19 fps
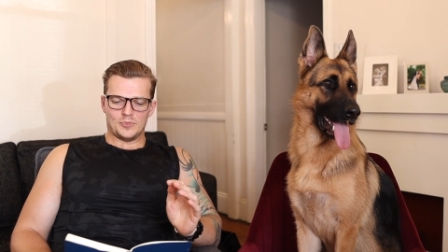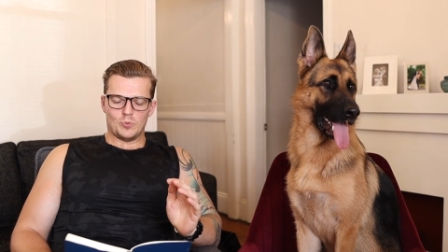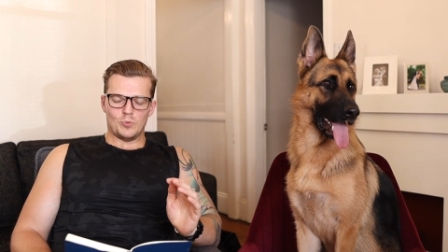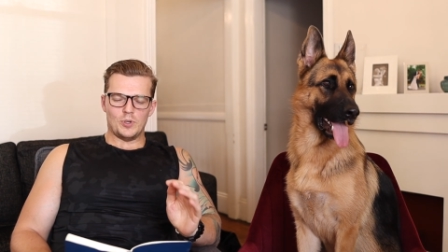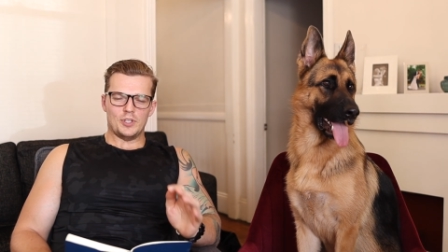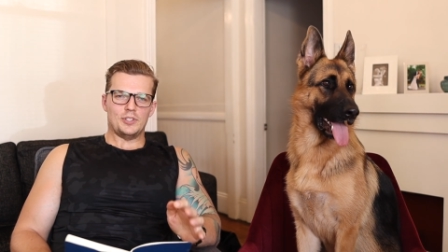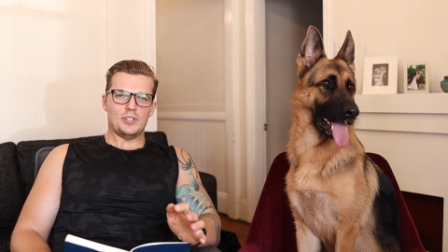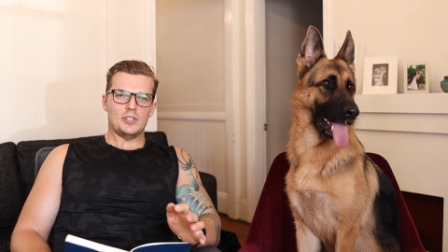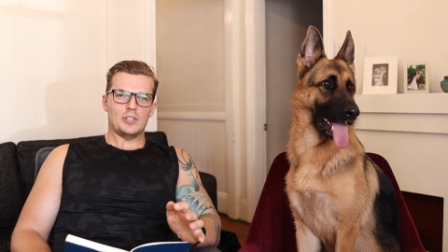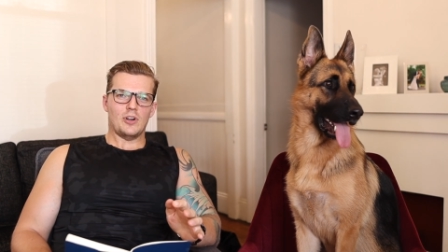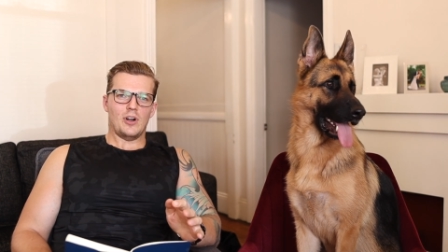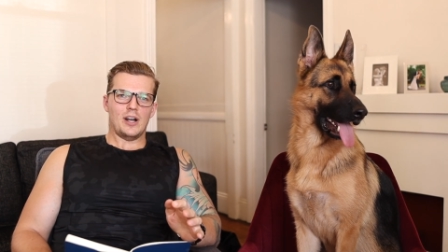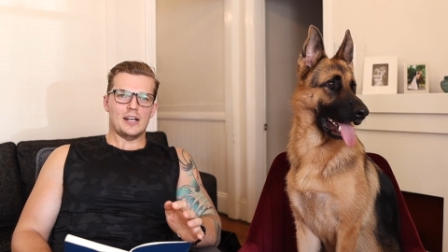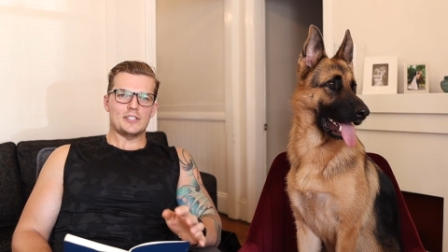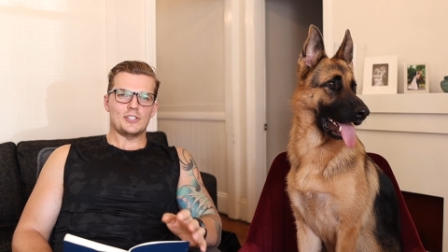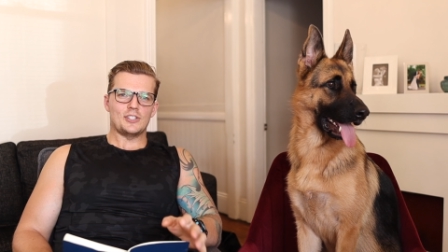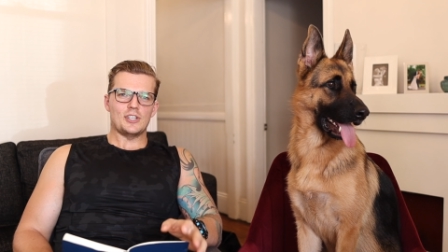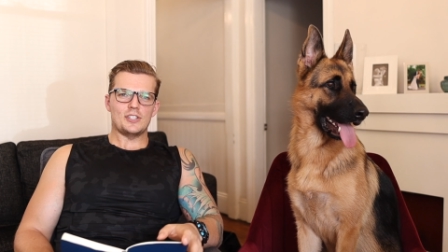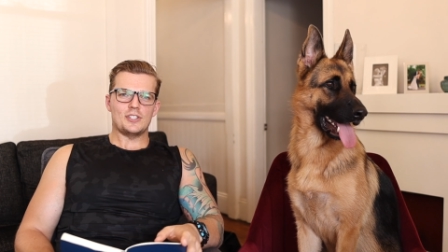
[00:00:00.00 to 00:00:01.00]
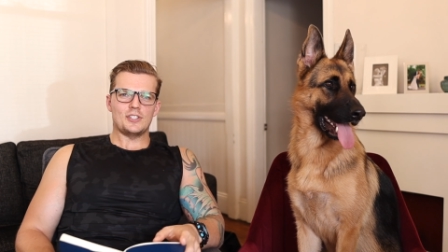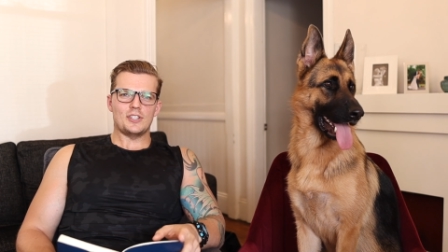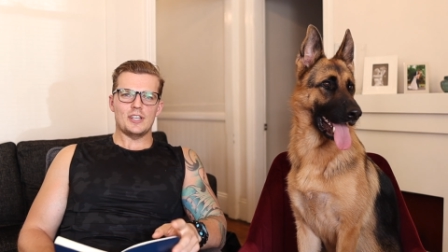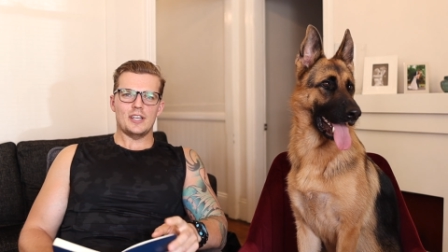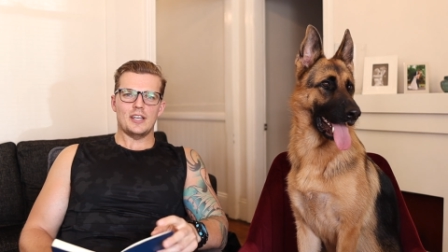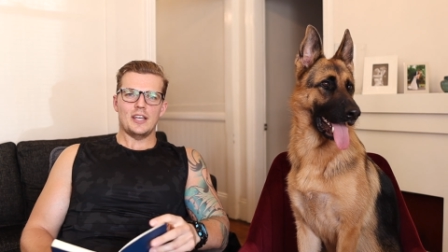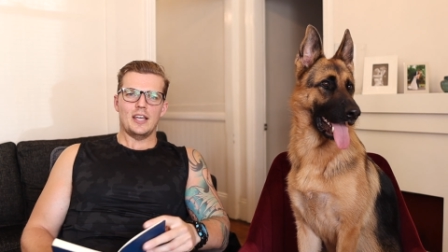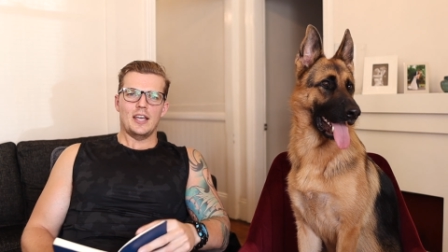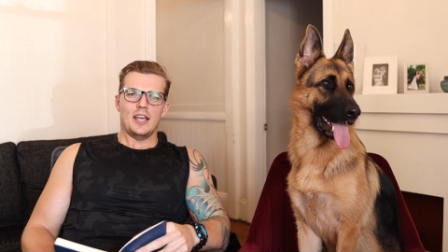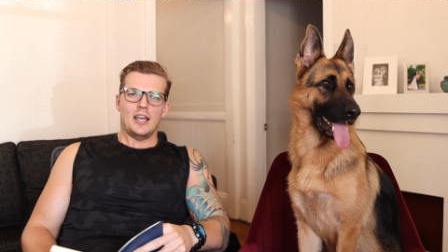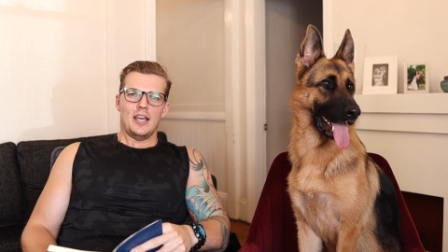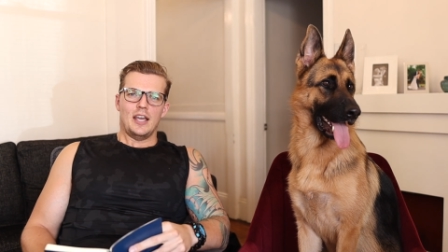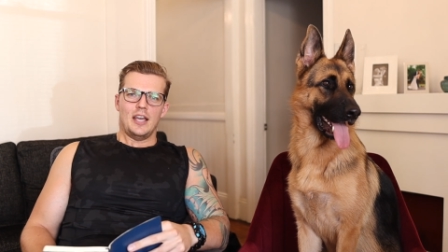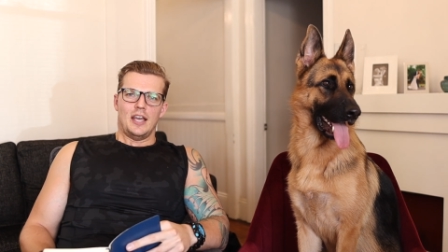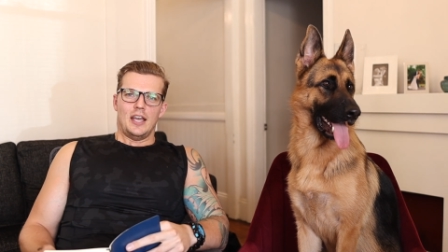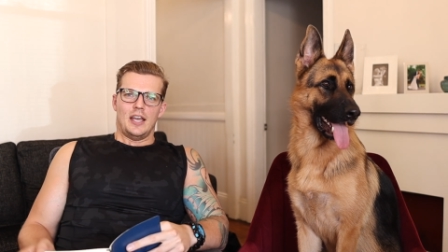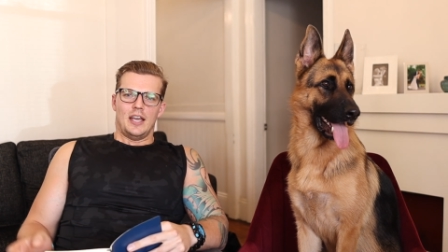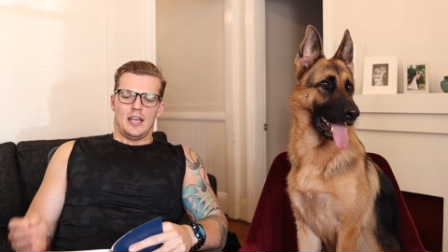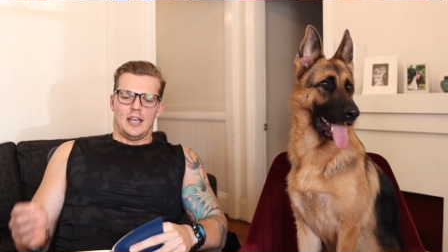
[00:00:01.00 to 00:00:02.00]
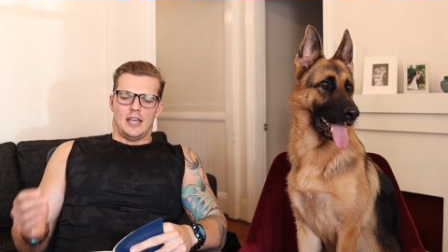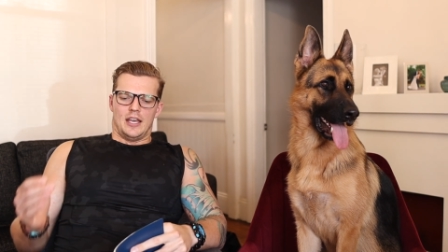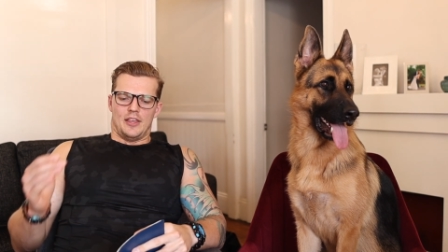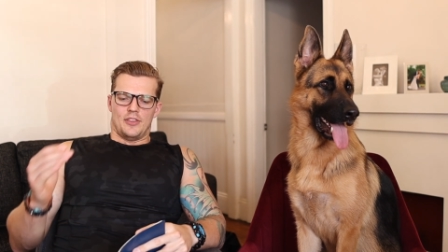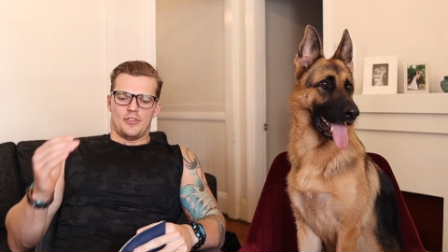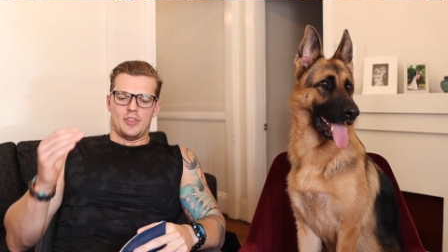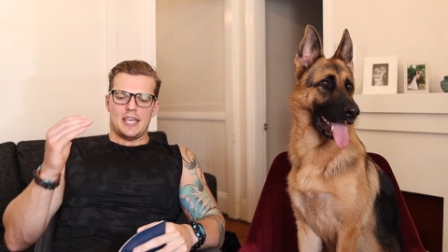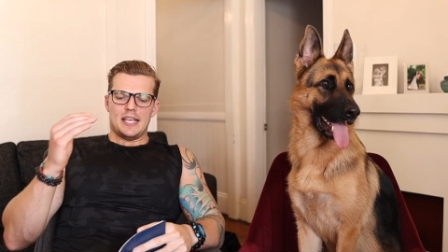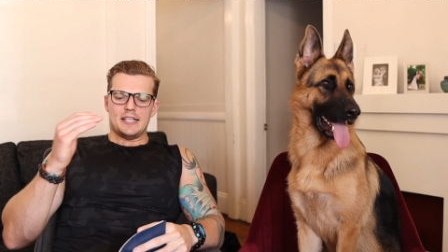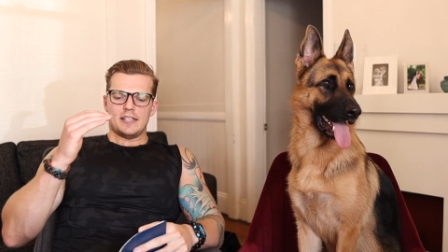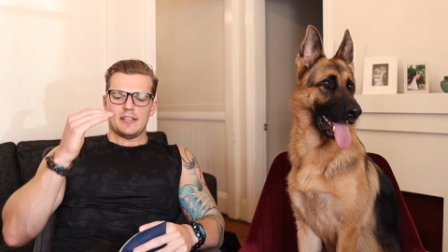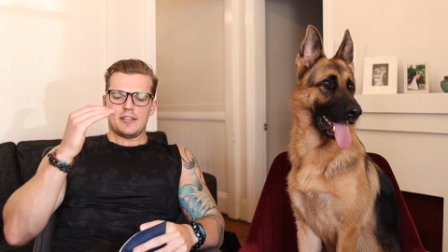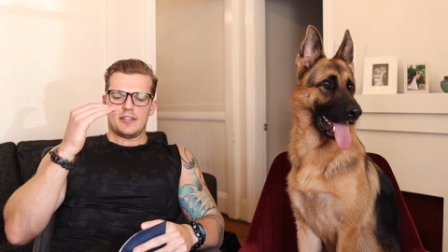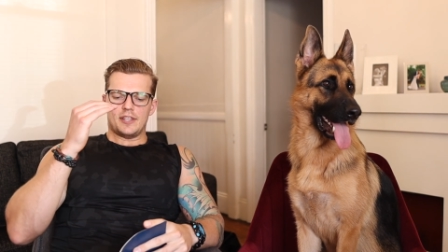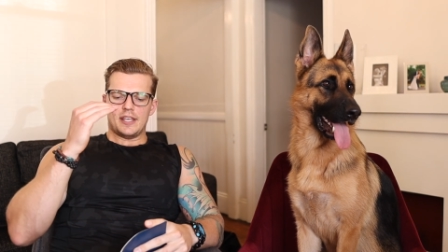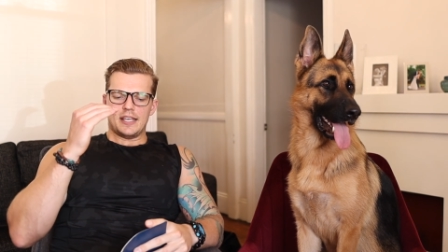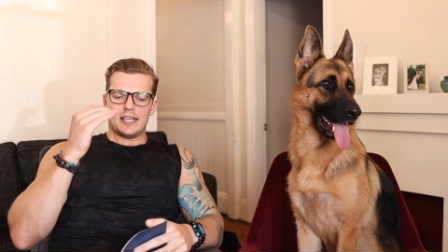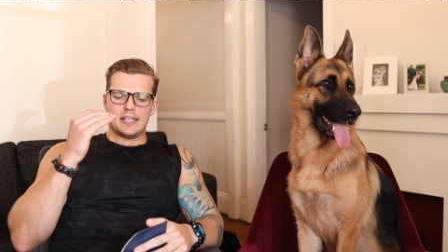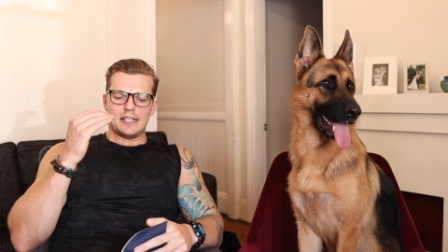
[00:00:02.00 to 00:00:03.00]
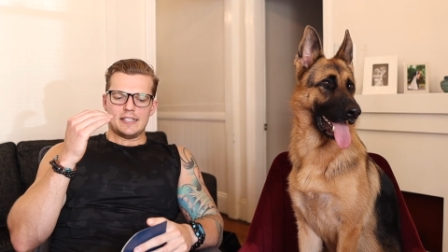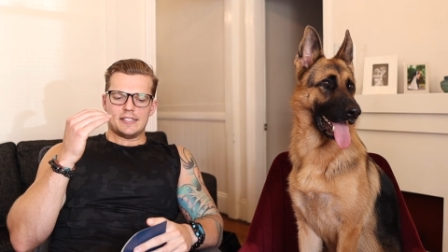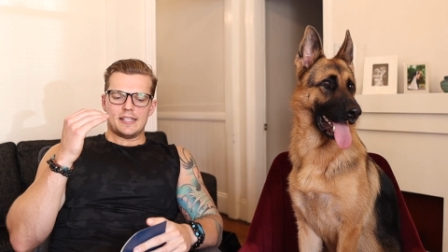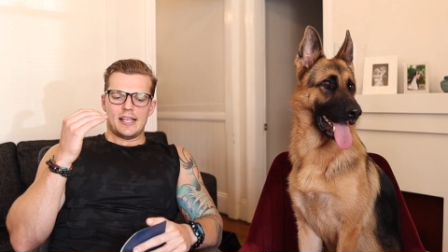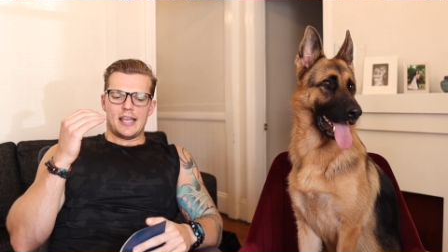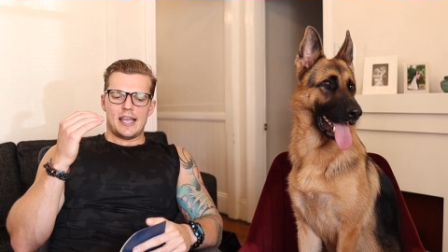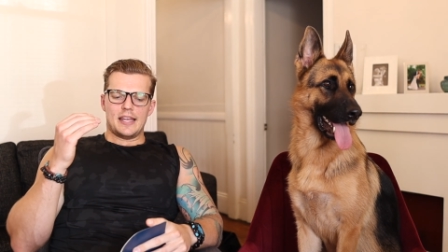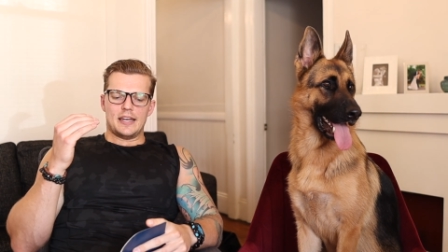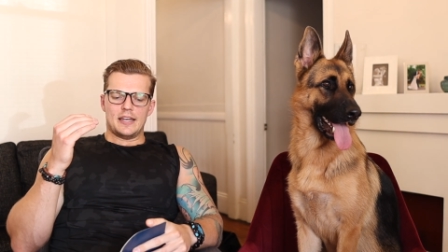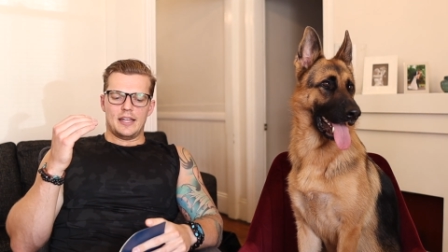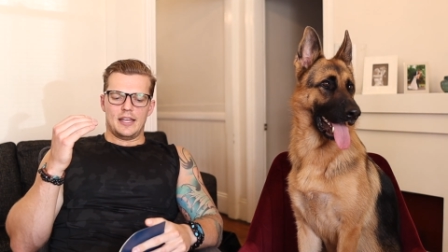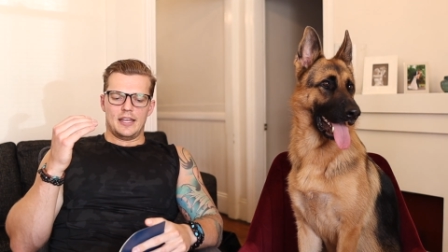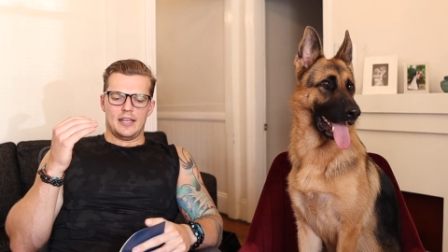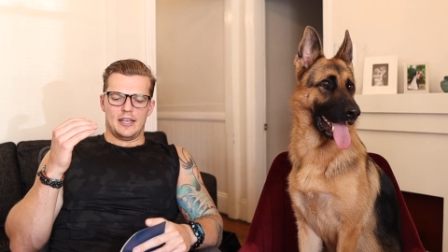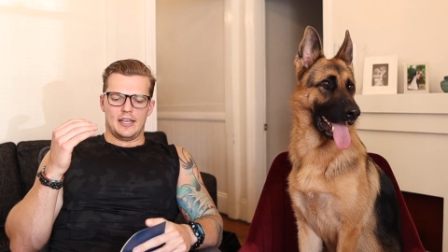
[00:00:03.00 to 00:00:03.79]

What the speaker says: with you guys. These are things that